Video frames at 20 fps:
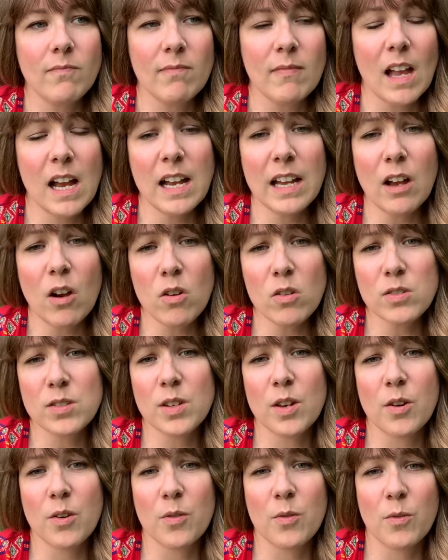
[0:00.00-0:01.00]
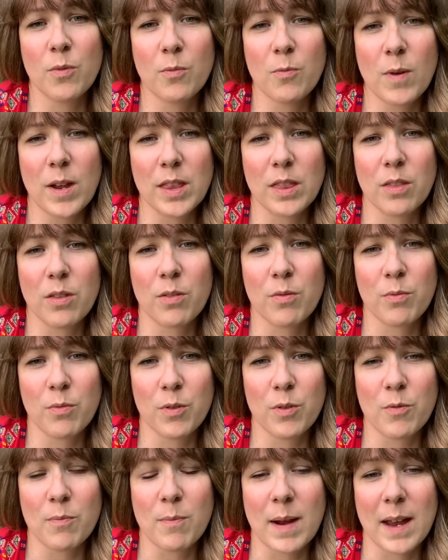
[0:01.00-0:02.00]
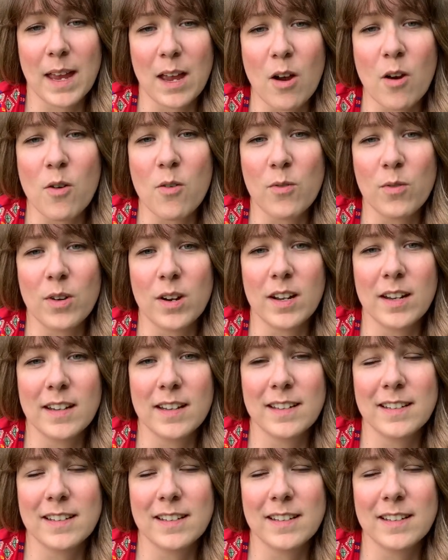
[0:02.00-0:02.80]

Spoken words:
I also went through my own